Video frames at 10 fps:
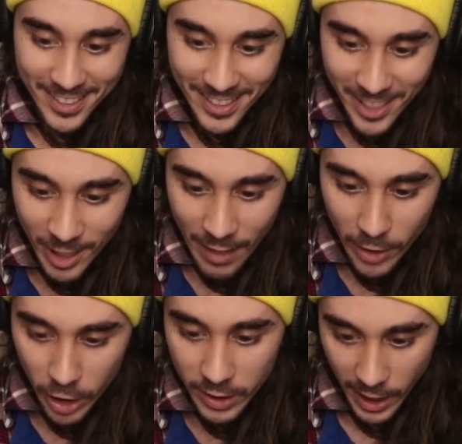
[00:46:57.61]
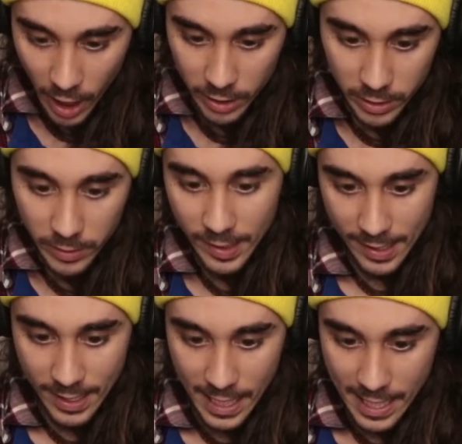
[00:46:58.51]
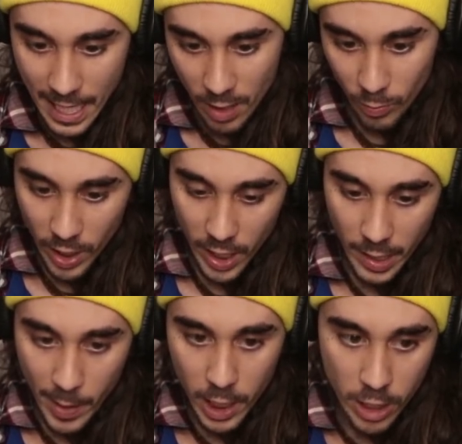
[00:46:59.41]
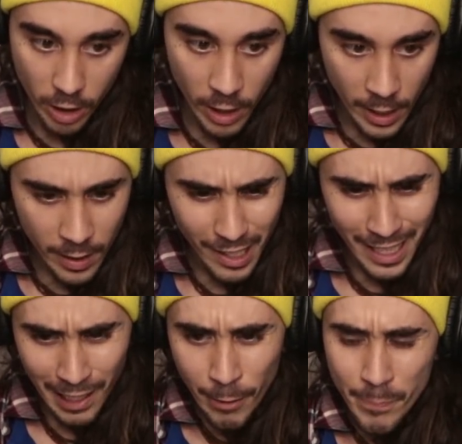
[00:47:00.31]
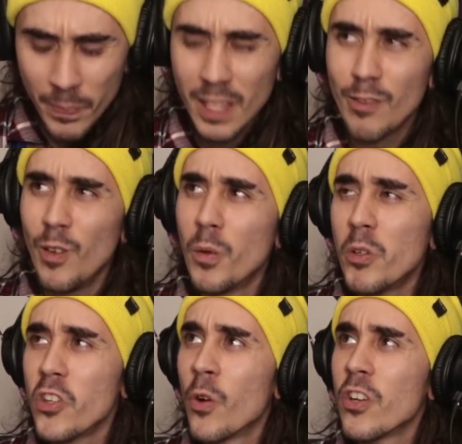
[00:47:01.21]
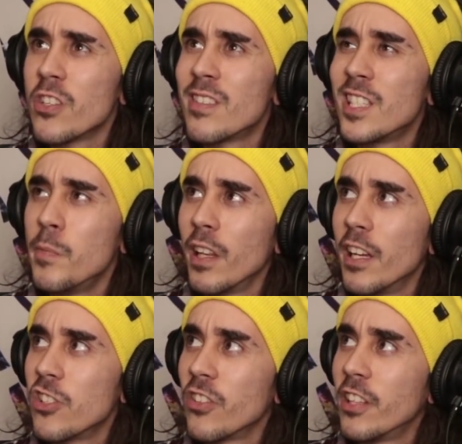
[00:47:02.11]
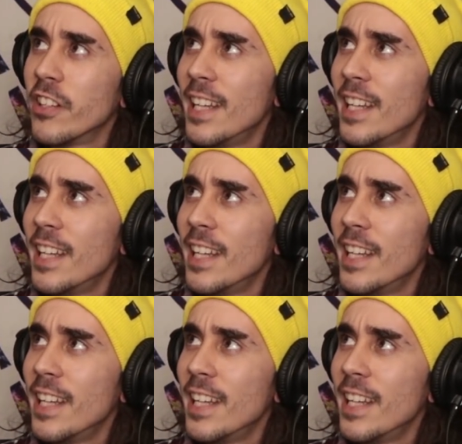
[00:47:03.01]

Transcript: You have a good day also, Sierra, my girl. What was your question? Simulation theory?